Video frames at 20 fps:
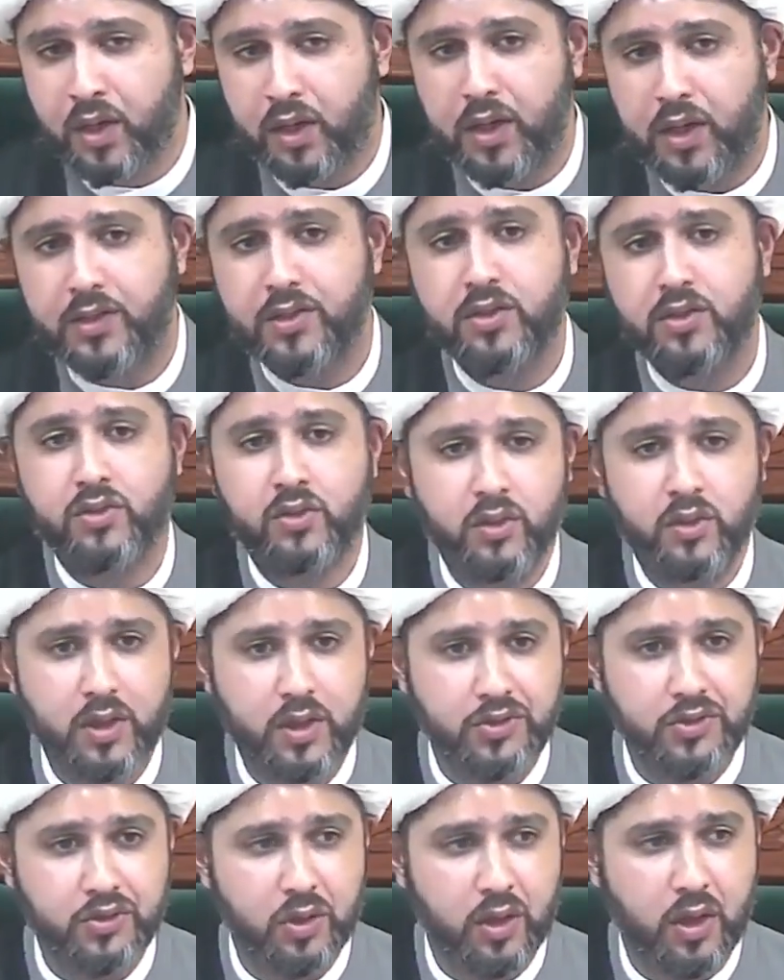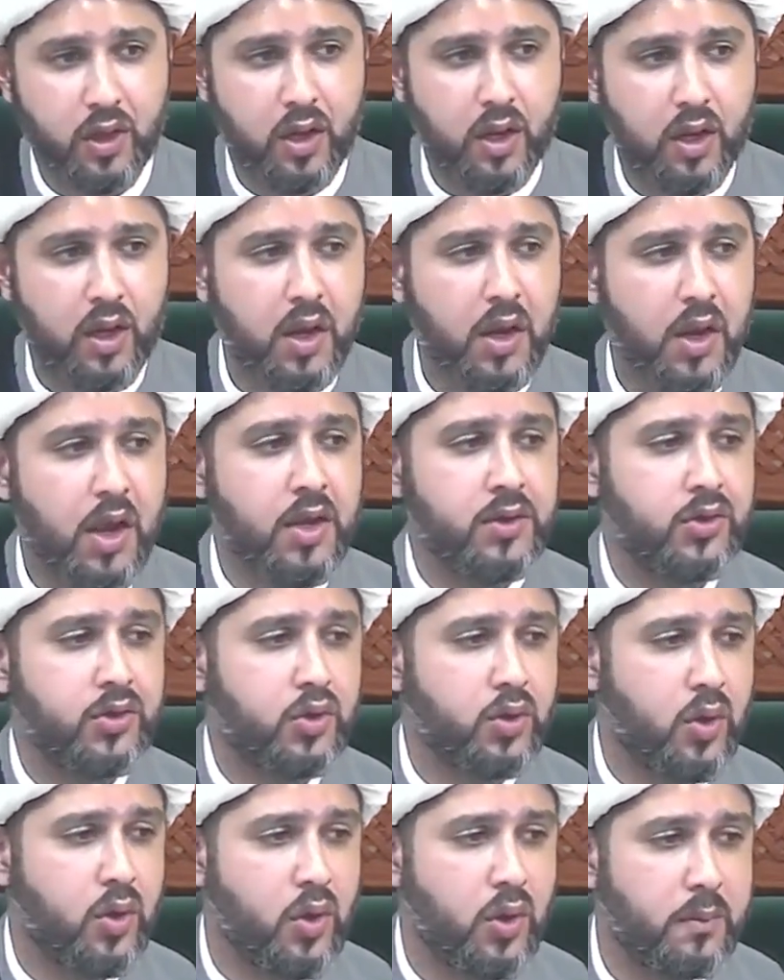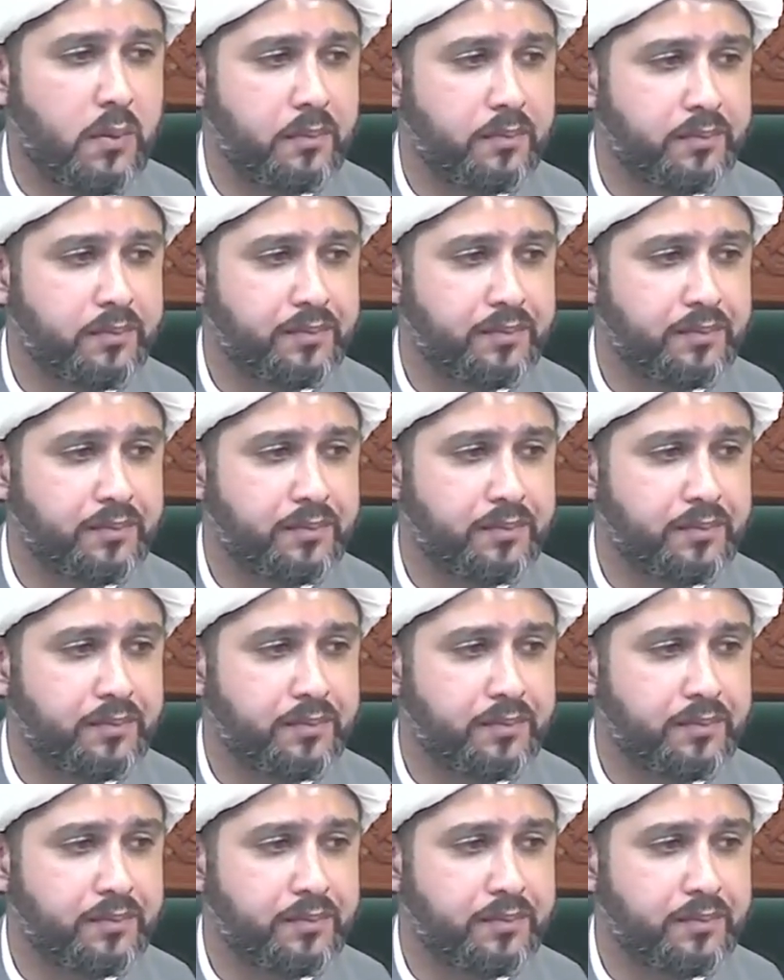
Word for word: Let us do this. Into,